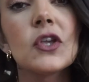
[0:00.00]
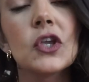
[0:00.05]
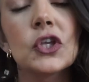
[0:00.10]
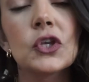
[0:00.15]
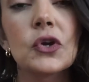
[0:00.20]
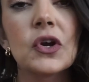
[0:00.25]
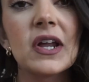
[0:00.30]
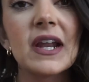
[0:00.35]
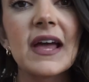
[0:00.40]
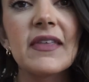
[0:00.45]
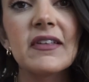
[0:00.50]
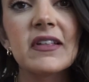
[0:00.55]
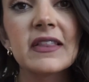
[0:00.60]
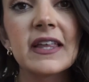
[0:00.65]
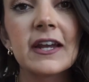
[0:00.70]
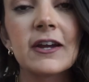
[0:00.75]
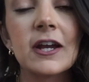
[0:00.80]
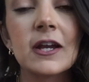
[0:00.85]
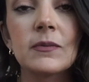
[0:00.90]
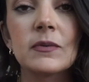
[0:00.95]
You could add the
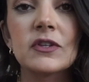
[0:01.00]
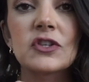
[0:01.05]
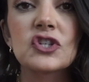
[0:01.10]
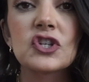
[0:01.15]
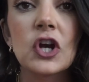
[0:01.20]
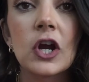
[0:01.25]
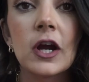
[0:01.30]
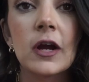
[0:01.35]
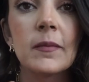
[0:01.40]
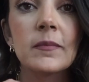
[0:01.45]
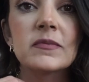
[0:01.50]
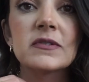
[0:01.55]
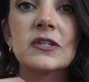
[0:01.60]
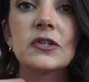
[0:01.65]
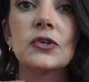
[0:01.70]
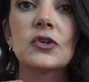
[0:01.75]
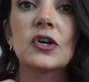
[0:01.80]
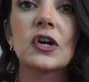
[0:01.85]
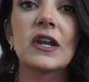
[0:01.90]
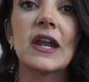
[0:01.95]
lariat with charms.
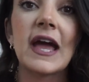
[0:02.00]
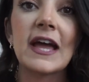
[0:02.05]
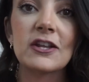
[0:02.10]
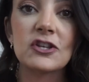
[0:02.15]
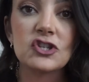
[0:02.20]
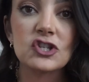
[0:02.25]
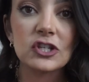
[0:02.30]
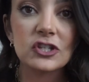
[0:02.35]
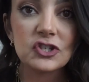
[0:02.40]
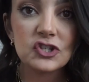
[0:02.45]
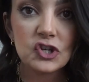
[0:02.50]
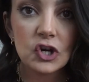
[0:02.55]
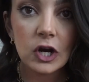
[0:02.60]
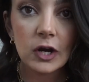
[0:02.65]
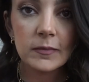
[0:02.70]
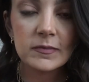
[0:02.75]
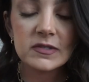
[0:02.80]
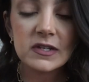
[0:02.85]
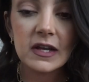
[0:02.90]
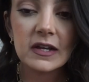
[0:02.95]
You could add just
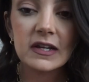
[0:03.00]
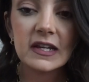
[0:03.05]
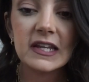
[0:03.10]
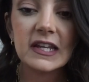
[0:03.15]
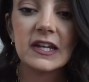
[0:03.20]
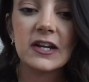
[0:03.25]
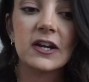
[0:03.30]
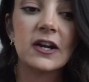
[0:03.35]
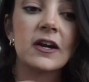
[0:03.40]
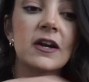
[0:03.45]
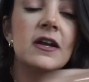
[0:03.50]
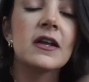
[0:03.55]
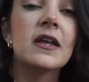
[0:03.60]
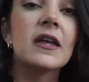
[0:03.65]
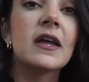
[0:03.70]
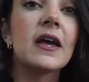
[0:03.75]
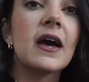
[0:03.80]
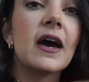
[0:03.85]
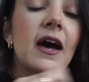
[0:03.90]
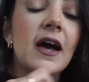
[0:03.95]
charms onto here.
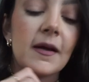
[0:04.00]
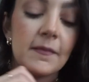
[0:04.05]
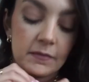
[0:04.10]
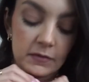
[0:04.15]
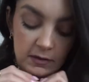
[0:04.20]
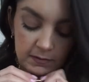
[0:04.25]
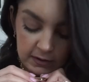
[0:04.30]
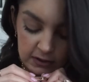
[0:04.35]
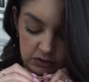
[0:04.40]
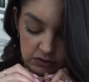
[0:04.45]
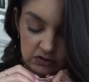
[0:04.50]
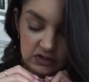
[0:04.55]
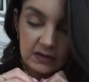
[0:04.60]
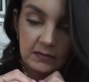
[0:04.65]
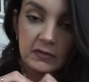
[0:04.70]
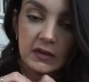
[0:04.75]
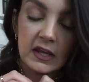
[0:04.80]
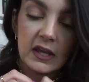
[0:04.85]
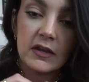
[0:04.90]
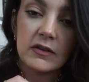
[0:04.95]
Um, let me do
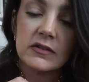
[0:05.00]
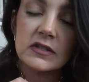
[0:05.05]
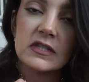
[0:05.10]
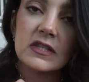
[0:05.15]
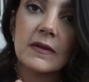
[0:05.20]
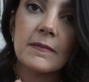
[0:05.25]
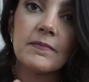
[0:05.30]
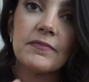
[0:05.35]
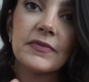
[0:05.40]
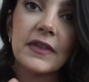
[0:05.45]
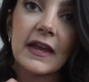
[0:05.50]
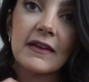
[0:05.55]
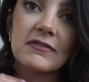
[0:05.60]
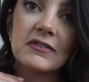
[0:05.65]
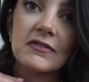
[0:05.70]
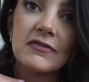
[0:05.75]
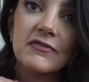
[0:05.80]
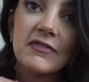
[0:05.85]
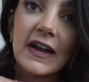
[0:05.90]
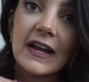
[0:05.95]
something else. I have
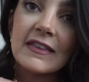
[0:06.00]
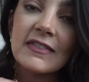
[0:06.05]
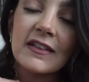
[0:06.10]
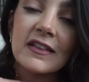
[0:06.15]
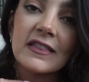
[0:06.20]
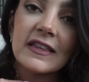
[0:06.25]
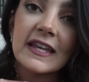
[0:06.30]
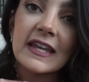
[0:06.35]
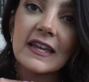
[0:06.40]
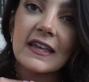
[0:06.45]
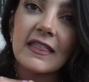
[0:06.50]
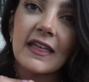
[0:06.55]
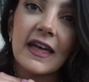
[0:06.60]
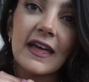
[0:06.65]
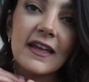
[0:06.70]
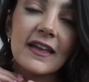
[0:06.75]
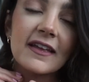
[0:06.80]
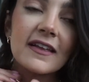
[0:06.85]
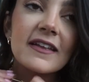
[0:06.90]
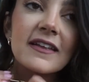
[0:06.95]
to find the link
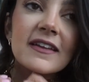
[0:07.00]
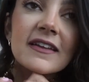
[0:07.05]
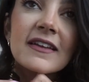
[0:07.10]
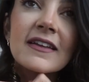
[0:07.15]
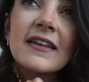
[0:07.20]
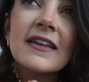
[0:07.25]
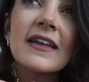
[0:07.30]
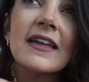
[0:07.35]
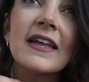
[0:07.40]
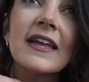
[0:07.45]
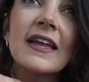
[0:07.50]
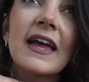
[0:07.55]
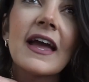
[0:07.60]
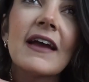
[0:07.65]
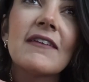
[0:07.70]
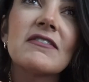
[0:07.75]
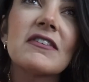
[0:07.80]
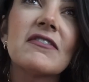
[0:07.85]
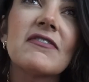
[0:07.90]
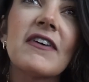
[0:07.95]
that, I
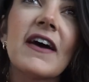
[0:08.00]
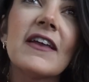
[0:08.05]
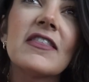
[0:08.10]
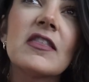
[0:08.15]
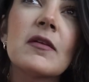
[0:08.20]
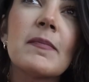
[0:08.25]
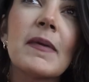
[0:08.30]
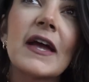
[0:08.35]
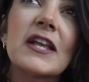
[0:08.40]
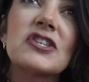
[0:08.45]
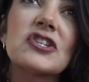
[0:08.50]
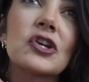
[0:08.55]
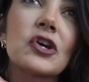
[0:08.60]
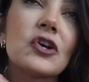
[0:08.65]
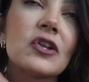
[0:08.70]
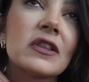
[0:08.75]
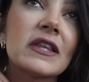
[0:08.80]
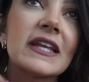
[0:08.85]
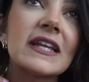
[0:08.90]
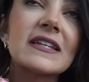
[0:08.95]
have to find the
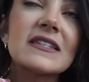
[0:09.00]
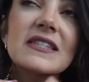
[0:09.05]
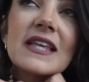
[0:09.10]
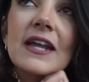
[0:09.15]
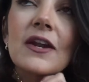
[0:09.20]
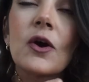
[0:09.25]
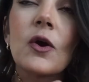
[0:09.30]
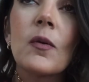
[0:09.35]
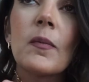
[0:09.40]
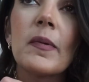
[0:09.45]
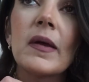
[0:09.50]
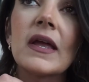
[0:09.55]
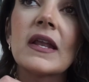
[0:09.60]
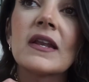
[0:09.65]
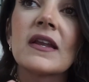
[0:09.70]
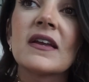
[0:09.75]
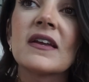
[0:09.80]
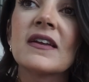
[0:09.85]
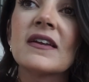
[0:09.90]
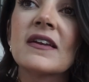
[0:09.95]
magical links that open.